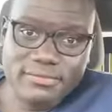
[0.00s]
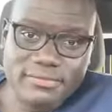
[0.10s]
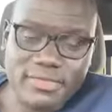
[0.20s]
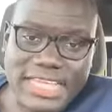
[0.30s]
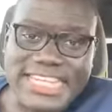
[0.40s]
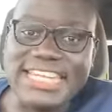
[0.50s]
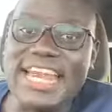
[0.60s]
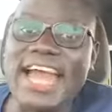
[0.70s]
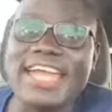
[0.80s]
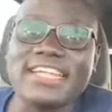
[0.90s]

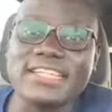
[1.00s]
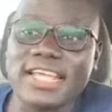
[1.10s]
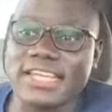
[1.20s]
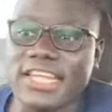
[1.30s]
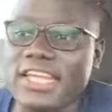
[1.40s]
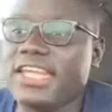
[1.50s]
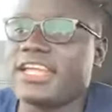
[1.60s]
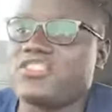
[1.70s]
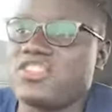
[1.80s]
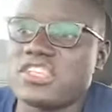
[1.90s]
denying that he and
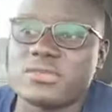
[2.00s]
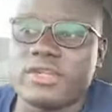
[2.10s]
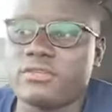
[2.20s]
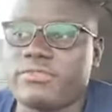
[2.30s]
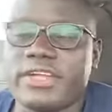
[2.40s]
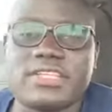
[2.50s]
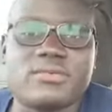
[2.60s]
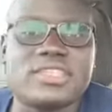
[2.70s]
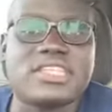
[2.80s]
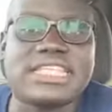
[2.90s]
Jesus were not friends, that was a
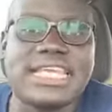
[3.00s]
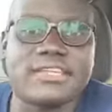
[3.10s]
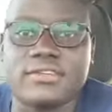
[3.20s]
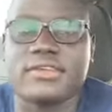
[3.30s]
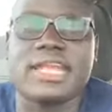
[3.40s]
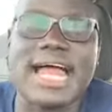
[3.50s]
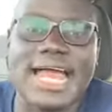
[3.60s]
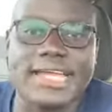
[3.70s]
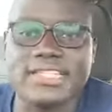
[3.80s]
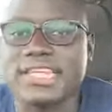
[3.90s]
sin. Do not lie.
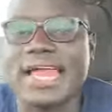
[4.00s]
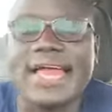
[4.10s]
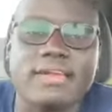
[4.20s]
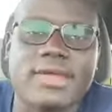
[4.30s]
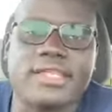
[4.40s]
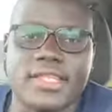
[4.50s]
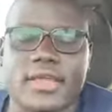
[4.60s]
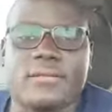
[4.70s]
He's lying right there.